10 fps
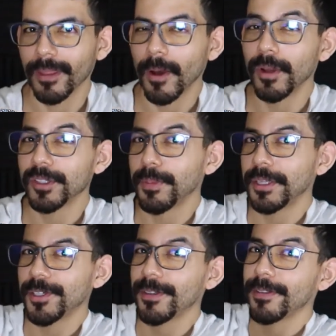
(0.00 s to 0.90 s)
I wanted to
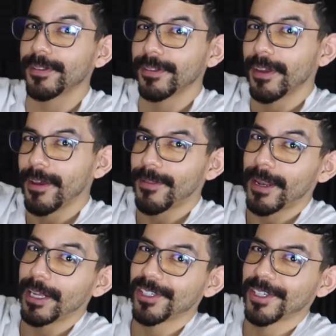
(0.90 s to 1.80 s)
mention
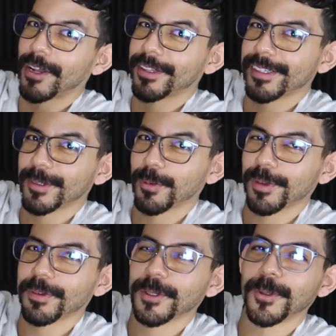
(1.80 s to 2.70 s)
that I just got this
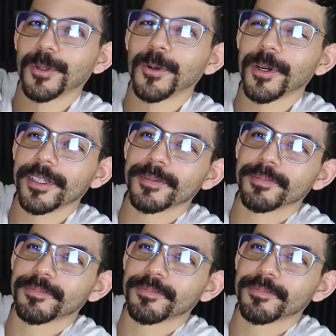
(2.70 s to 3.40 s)
really cool coin.